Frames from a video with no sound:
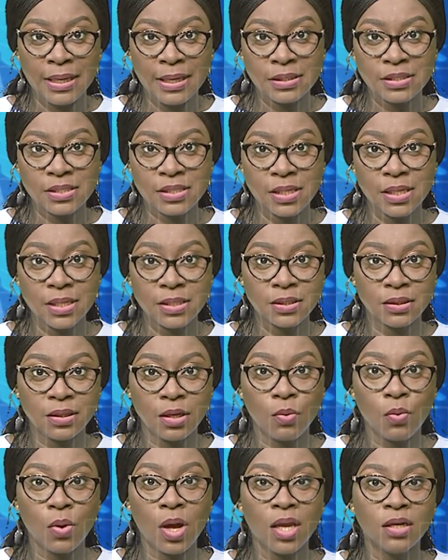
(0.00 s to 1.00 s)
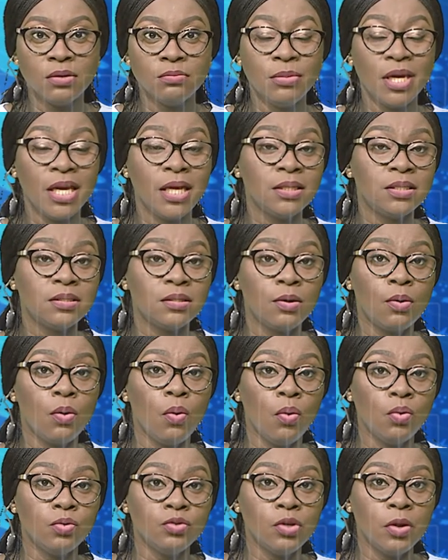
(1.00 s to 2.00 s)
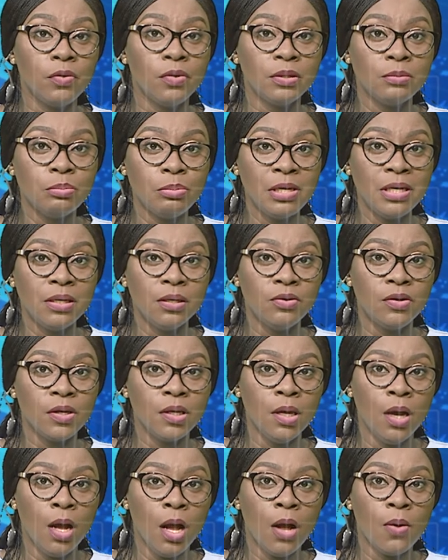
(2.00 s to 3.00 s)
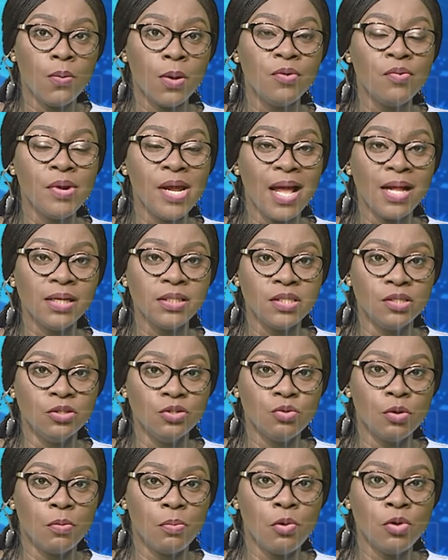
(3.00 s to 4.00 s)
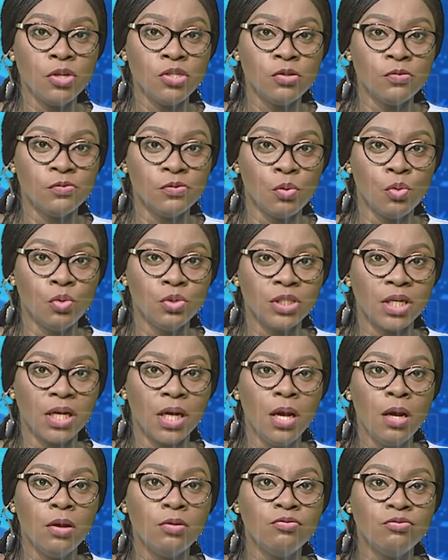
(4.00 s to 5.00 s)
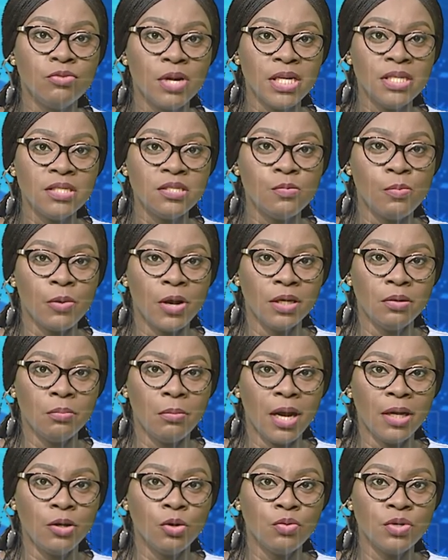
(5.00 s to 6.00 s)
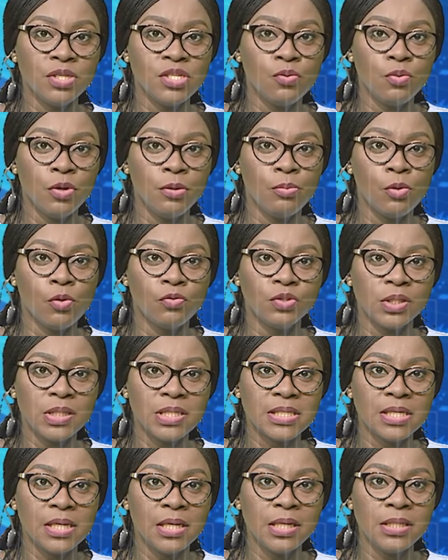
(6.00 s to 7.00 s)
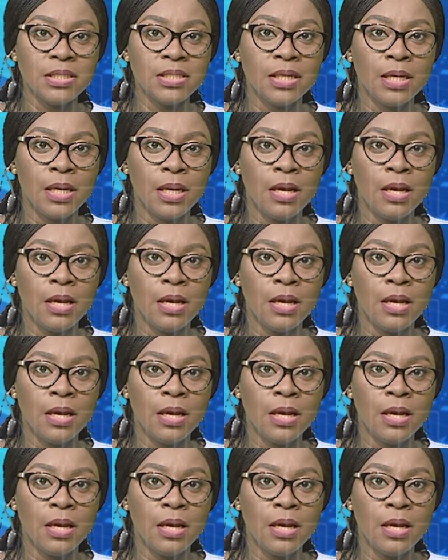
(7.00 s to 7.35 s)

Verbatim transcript: Senator Lawan made the call during plenary while reacting to a point of order raised by the minority whip of the Senate,